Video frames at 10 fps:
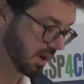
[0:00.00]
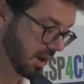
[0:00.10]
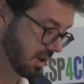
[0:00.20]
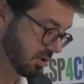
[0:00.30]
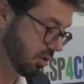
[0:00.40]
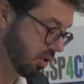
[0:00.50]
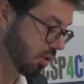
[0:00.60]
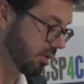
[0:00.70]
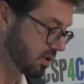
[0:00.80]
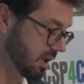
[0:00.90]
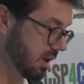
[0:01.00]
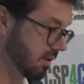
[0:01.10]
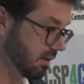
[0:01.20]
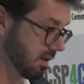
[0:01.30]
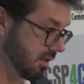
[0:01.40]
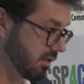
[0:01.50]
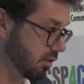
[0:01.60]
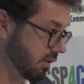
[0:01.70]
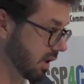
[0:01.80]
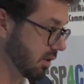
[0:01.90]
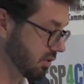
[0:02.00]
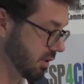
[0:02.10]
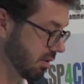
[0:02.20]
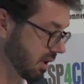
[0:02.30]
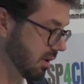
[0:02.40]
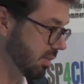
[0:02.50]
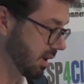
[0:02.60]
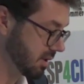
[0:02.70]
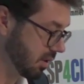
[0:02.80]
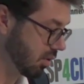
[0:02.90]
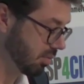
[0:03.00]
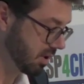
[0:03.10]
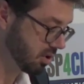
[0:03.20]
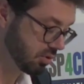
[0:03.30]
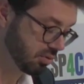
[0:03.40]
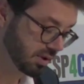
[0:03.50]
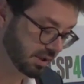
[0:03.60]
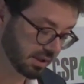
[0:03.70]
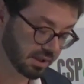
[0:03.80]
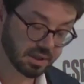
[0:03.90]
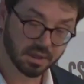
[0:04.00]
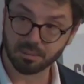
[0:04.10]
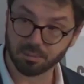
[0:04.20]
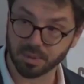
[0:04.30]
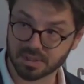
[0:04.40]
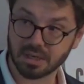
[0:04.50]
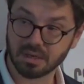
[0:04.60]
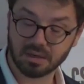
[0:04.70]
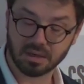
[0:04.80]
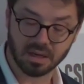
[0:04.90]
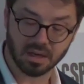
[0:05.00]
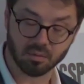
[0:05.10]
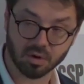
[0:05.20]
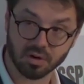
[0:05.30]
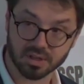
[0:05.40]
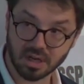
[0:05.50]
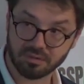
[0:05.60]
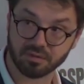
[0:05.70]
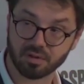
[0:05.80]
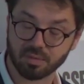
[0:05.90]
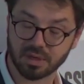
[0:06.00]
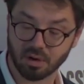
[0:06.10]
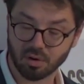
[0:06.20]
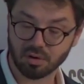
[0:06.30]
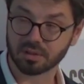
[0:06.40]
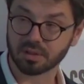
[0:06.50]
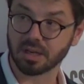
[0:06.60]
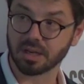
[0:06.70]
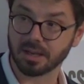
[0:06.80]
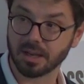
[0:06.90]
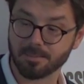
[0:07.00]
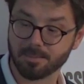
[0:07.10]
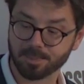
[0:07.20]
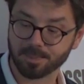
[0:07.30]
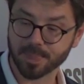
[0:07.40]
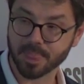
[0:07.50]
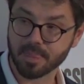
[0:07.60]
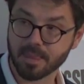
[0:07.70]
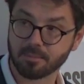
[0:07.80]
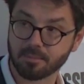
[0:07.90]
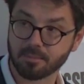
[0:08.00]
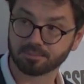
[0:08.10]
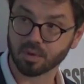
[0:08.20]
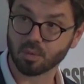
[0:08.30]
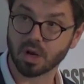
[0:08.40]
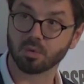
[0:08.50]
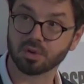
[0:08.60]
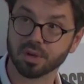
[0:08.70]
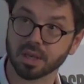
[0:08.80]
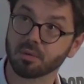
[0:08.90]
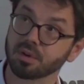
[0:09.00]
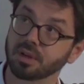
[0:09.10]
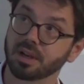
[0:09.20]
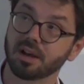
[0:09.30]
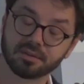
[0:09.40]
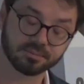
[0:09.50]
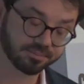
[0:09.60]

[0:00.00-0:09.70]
It's not obviously the fault of the countries around here, but it's a global issue. But still, we're going to suffer from it a lot. And what are we doing? Are we doing enough?